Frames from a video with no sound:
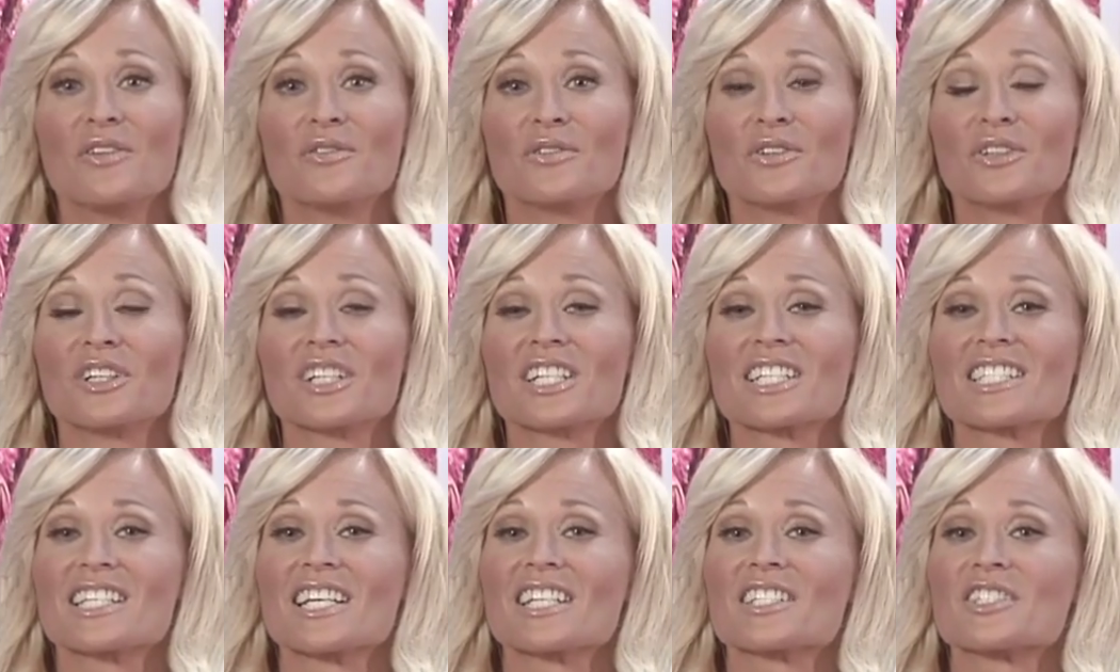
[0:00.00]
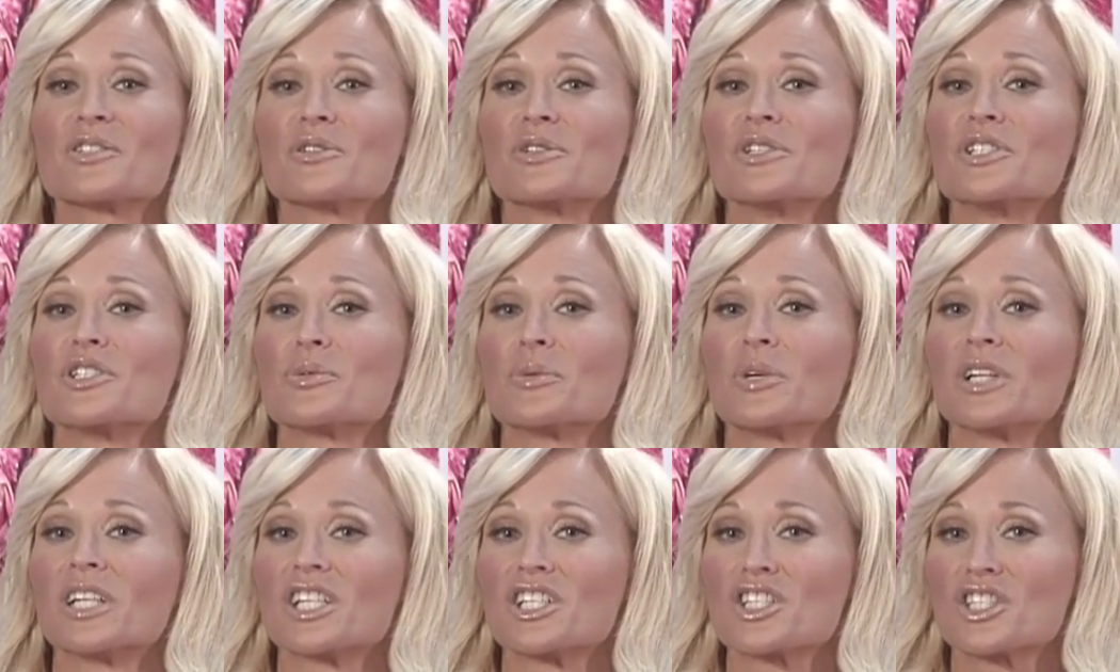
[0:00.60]
For accessories, we
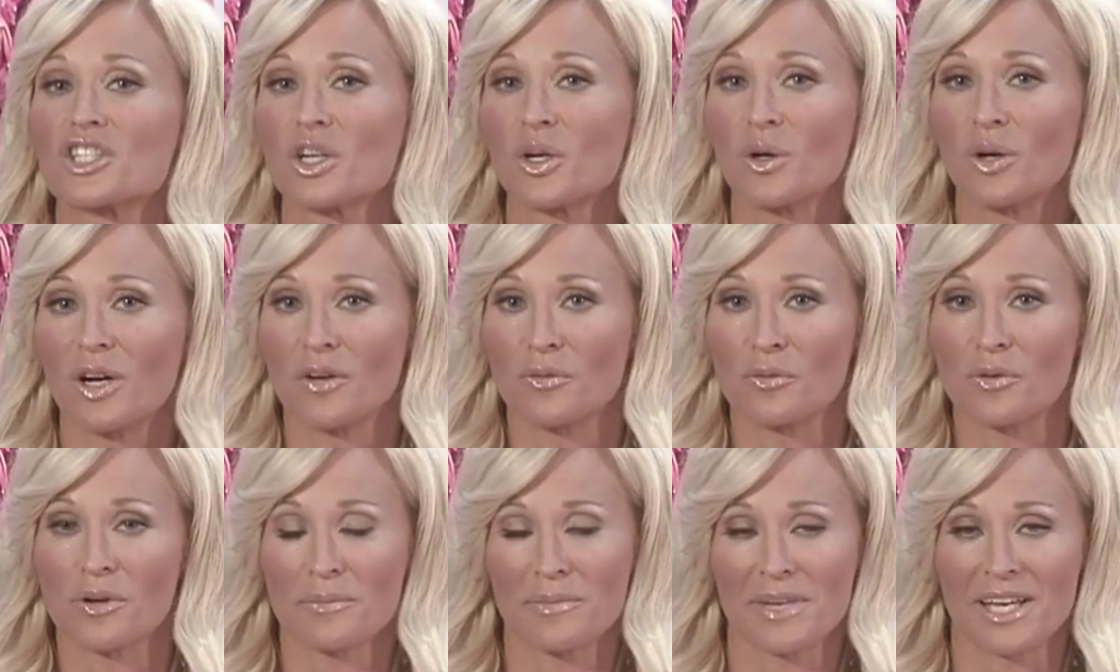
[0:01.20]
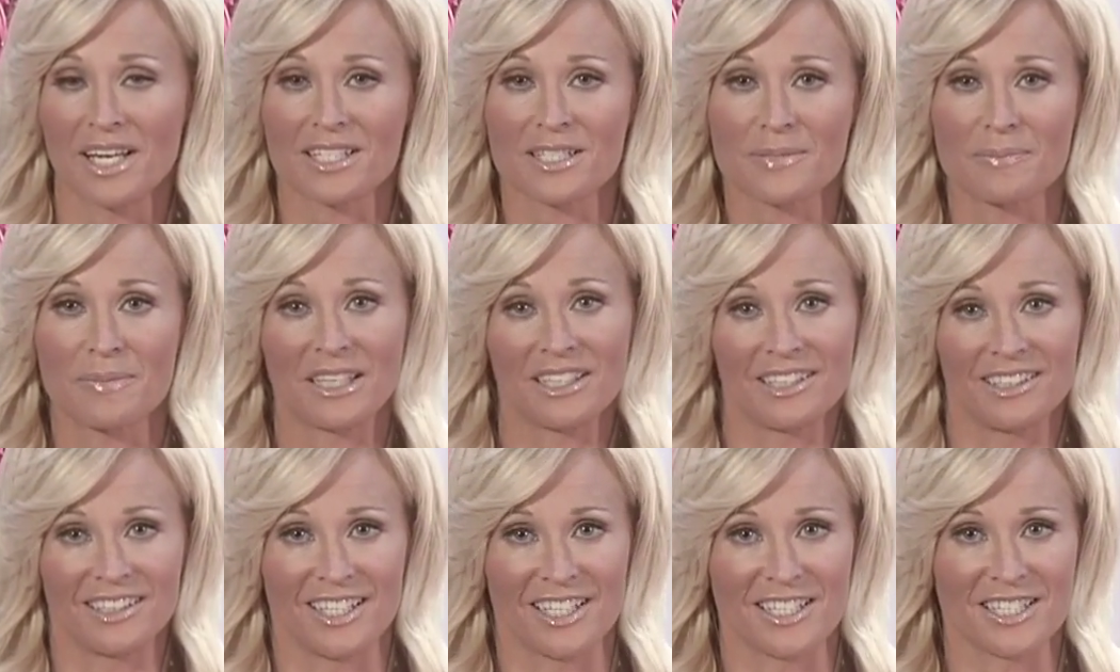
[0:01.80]
want to show off what makes
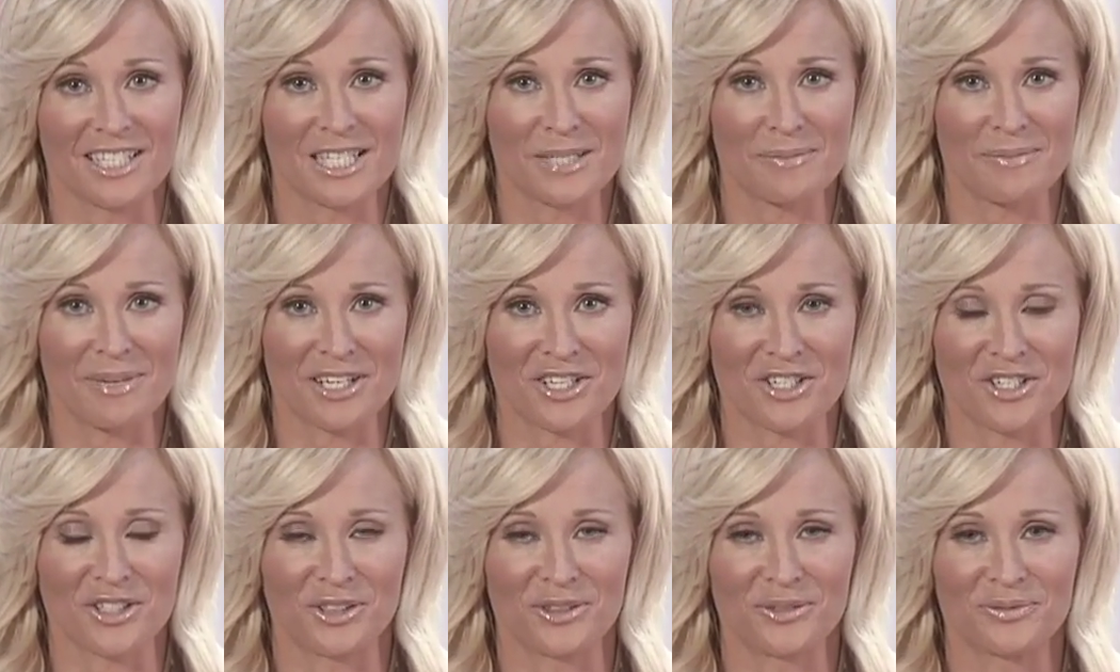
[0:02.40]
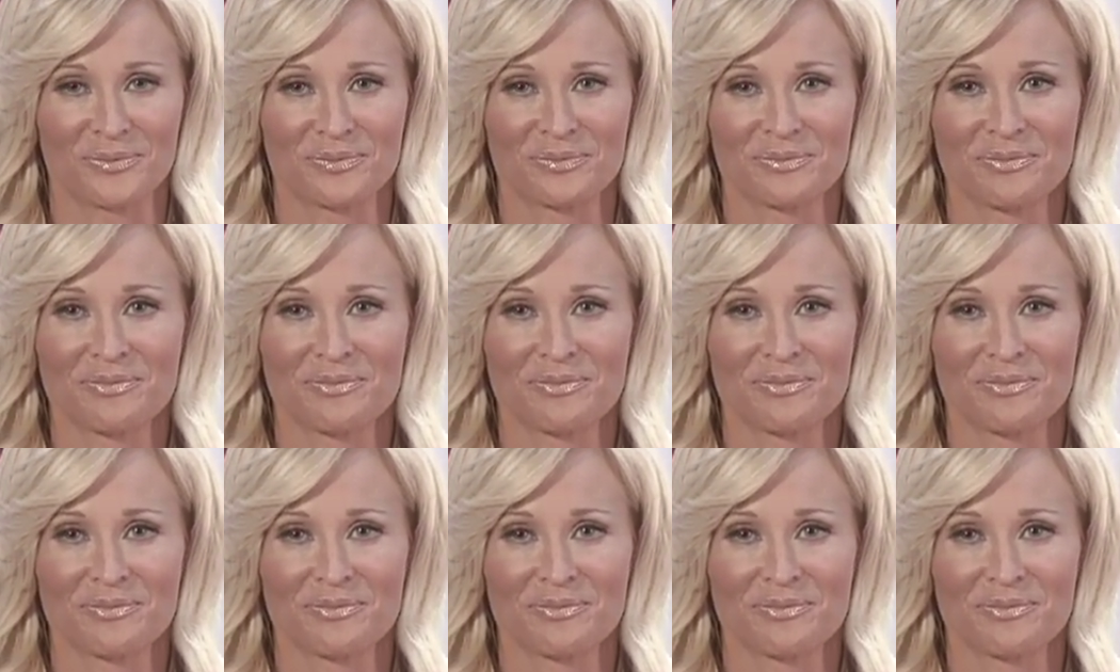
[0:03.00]
belly dance special